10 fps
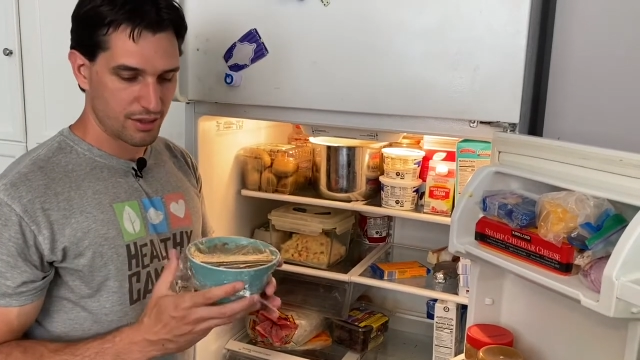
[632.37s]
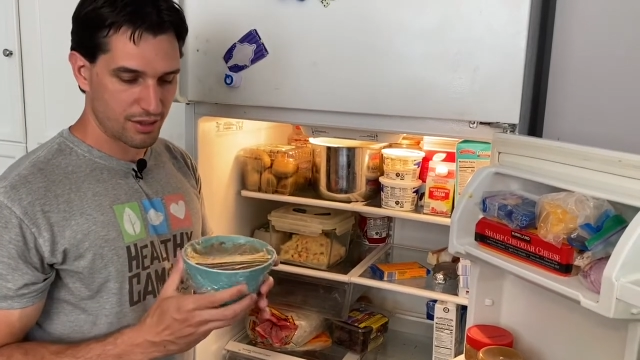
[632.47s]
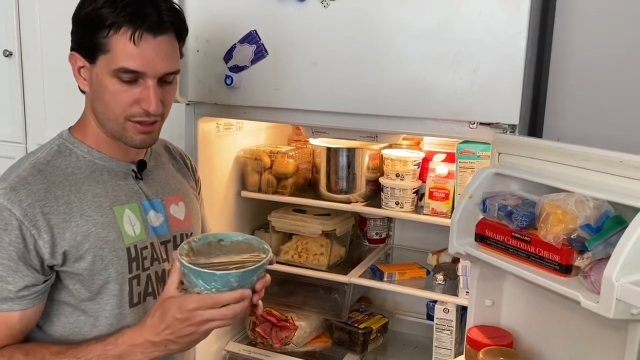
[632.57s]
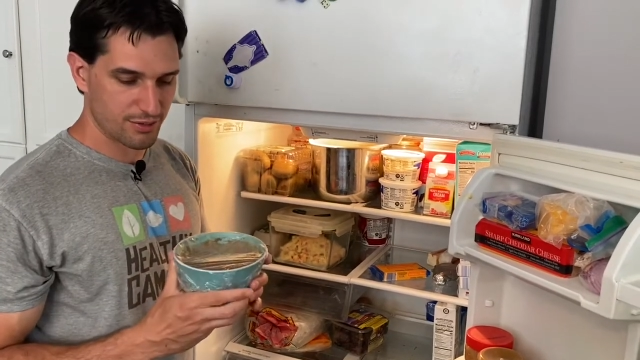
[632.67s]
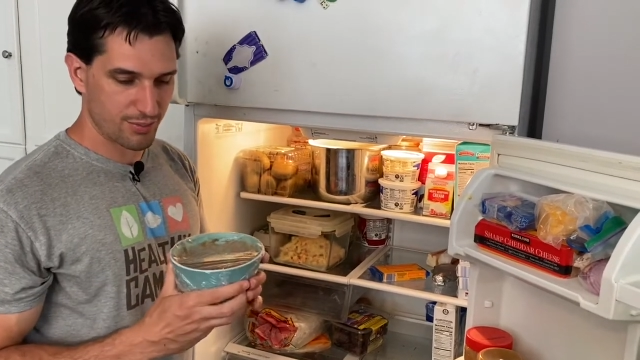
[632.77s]

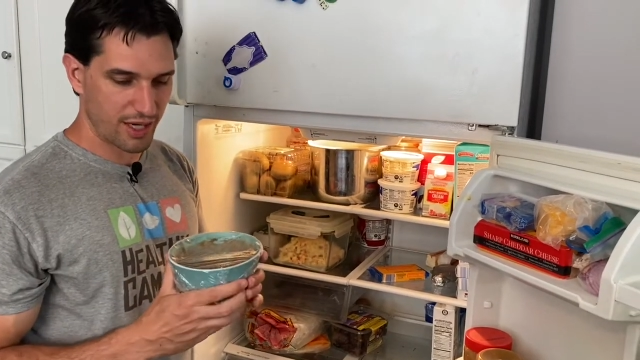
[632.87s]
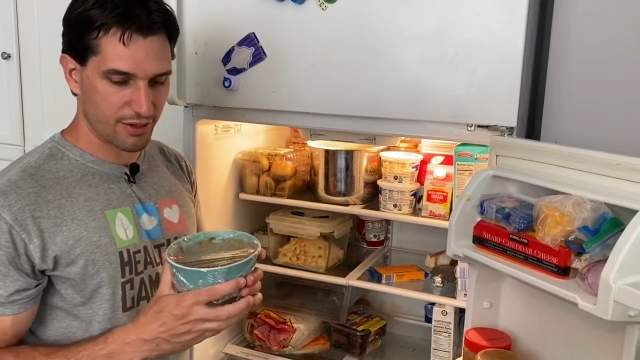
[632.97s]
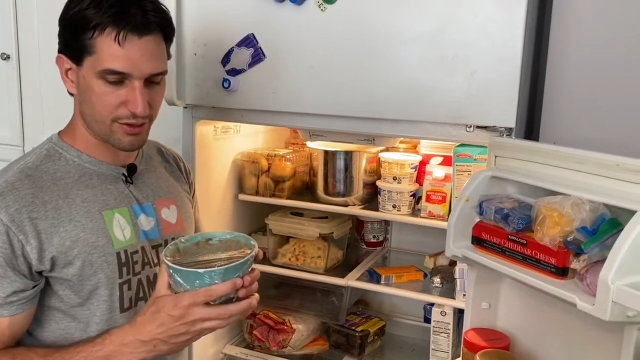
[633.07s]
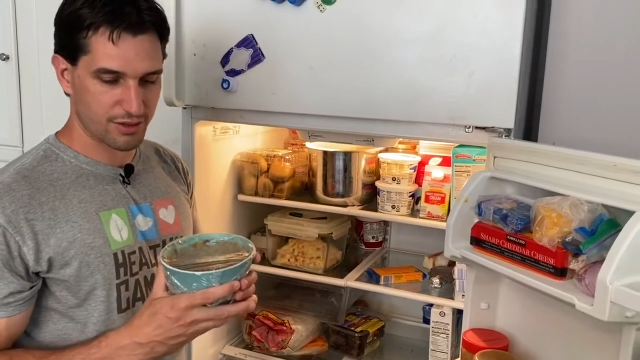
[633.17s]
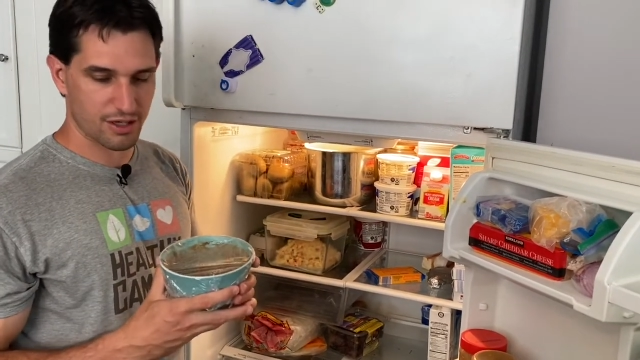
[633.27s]
onion
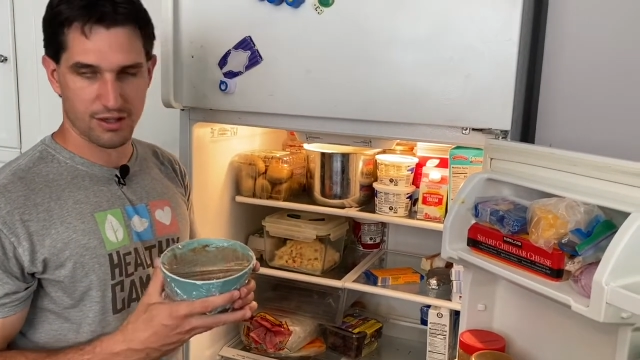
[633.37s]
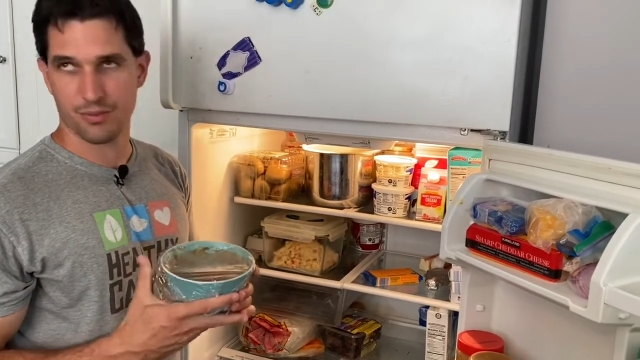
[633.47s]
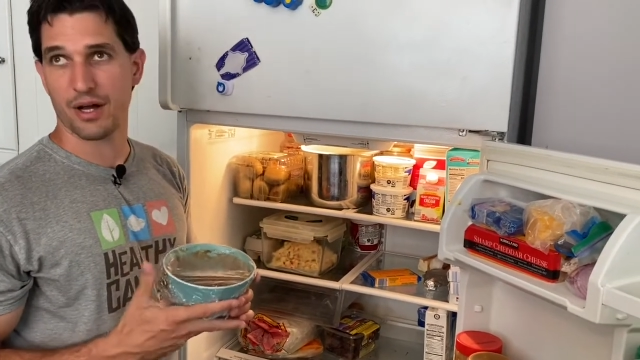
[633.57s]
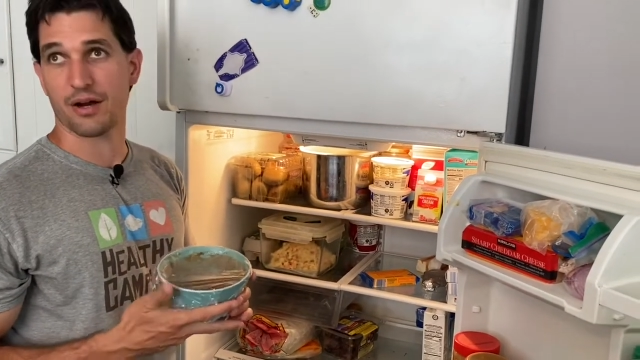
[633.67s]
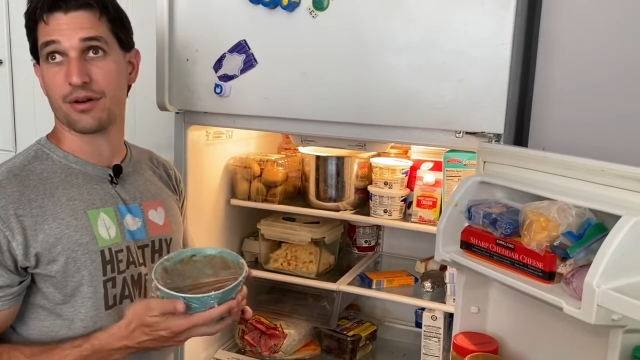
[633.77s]
powder,
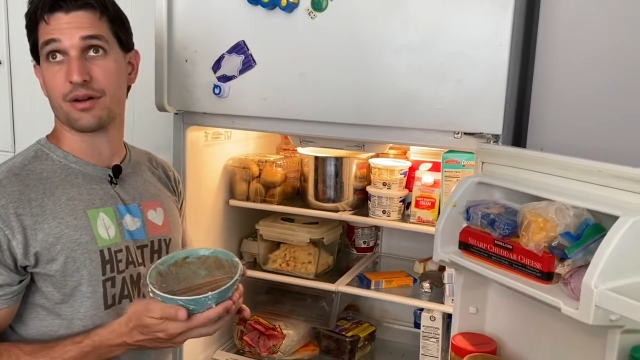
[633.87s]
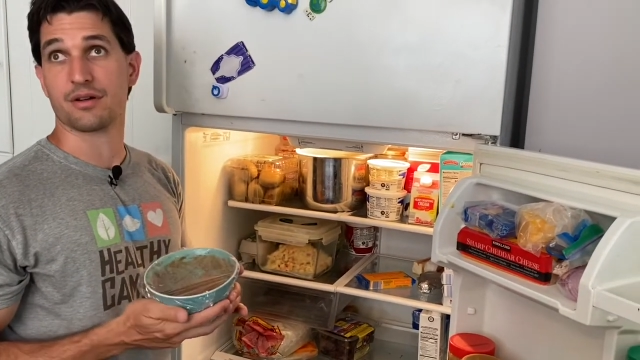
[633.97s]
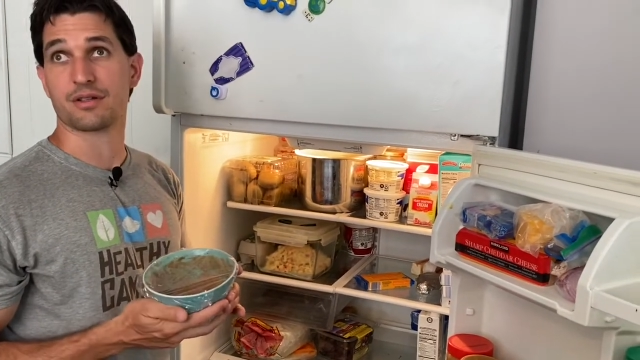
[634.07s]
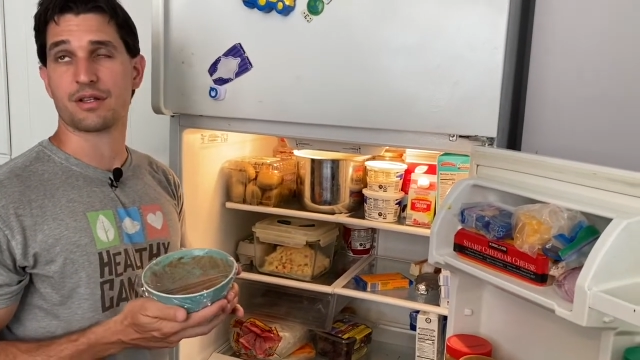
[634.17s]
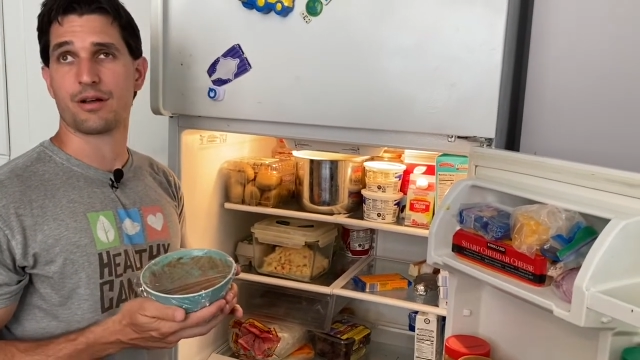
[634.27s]
garlic
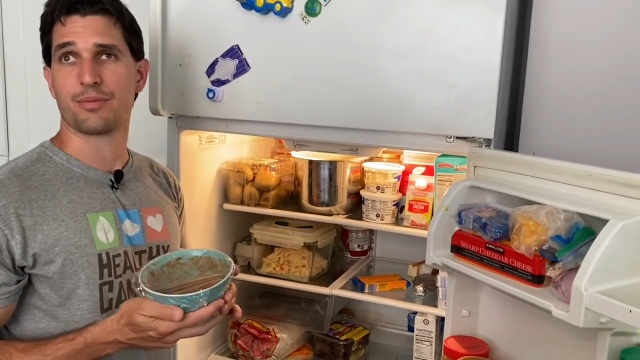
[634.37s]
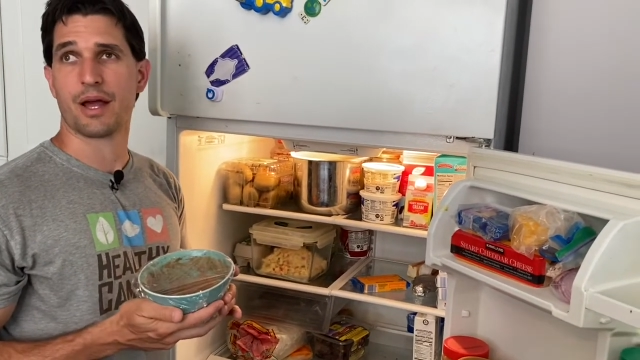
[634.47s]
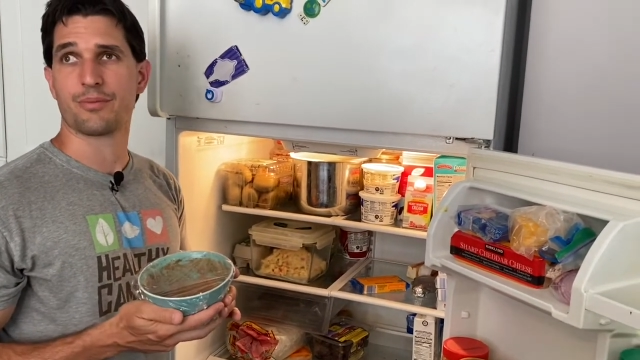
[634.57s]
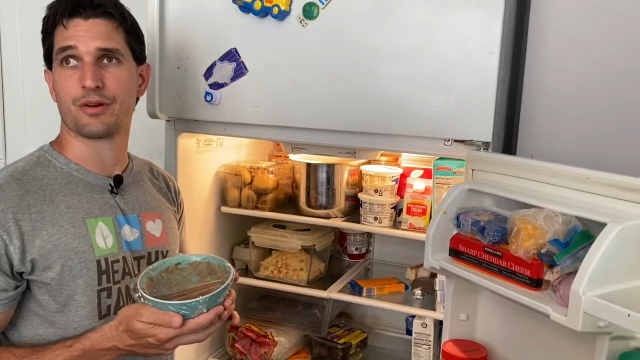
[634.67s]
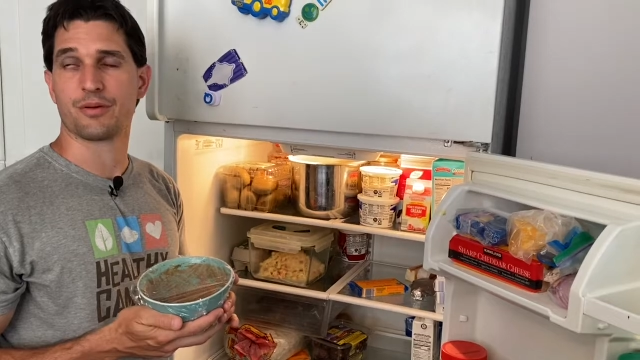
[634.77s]
powder, salt,
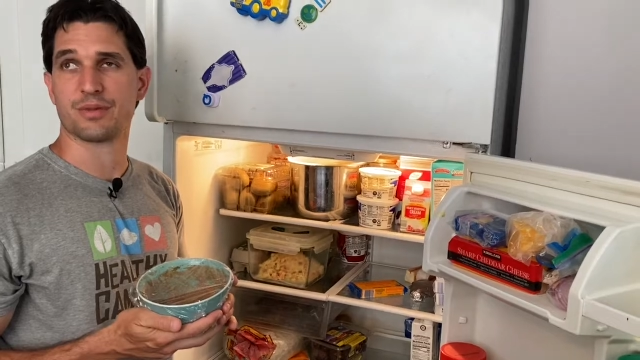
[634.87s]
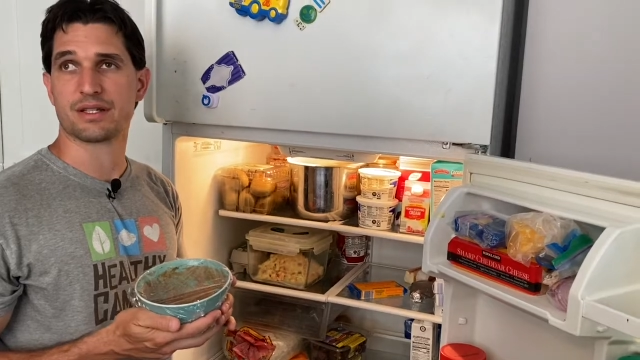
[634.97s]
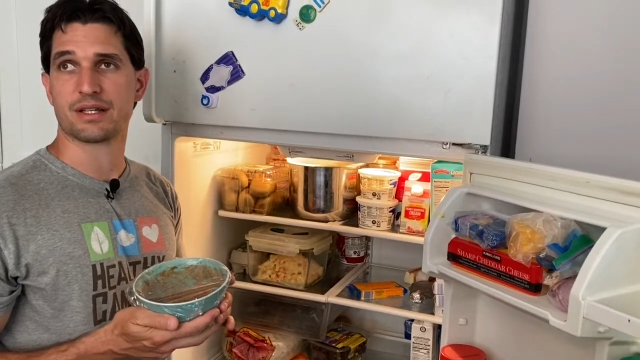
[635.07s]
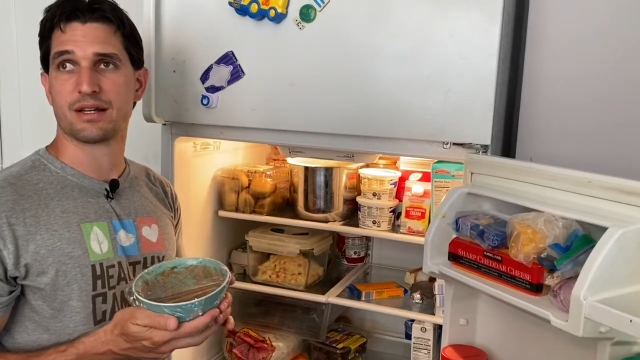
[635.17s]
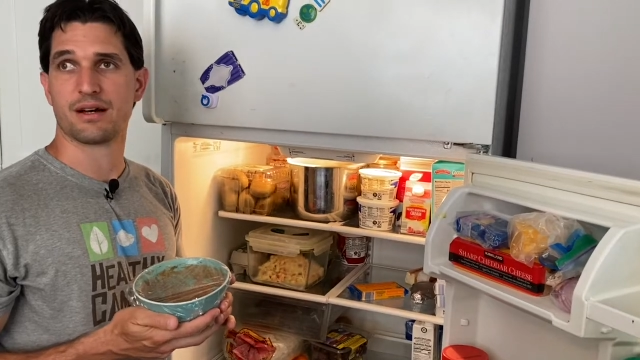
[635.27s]
pepper,
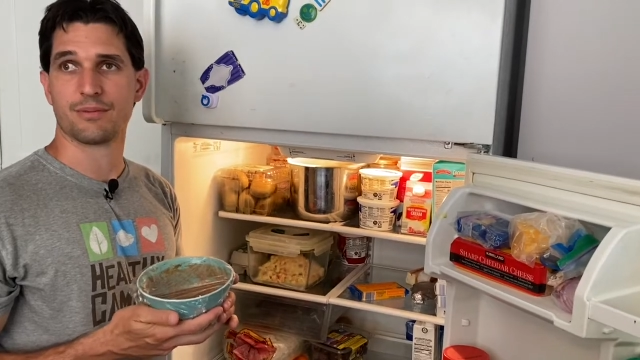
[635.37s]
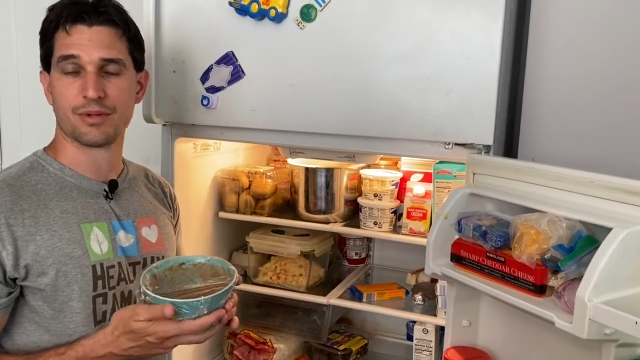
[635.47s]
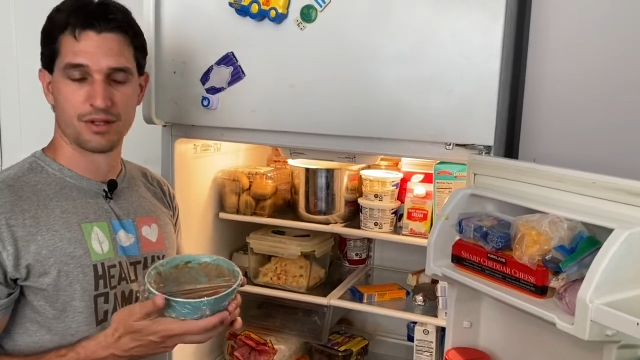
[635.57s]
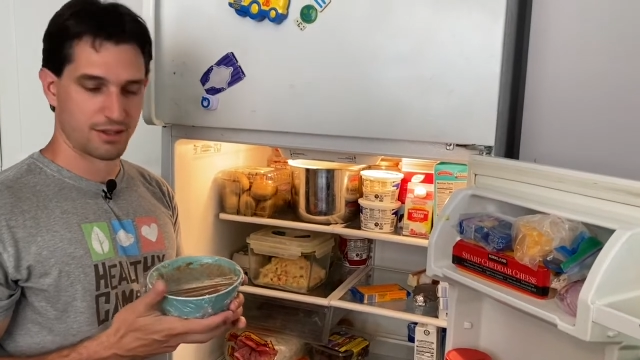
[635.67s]
mix it up.